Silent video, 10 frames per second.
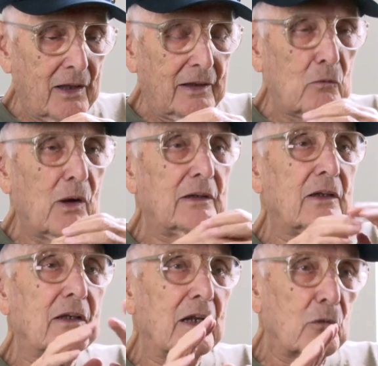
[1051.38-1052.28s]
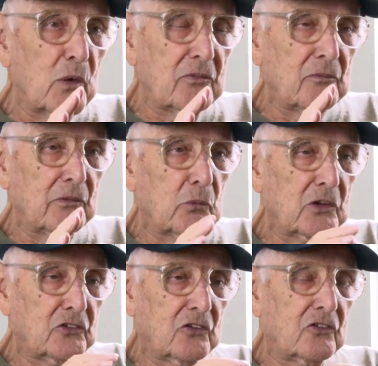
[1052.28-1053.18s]
they wanted to get away from the
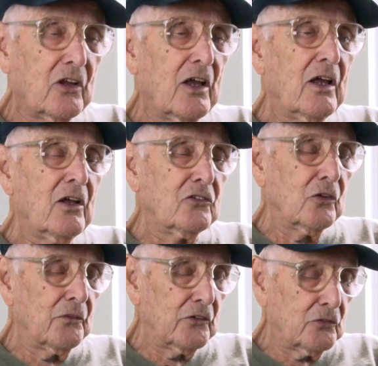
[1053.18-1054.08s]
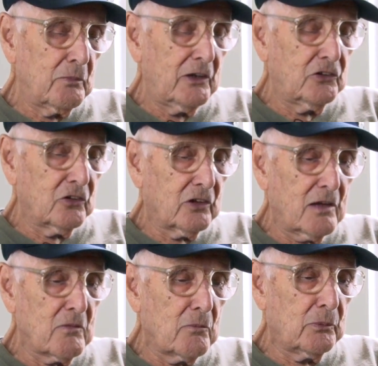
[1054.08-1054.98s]
Russians. So this major
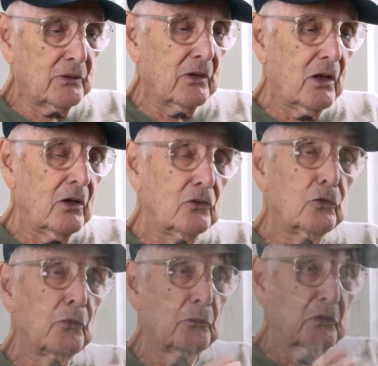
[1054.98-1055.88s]
came up with 2 or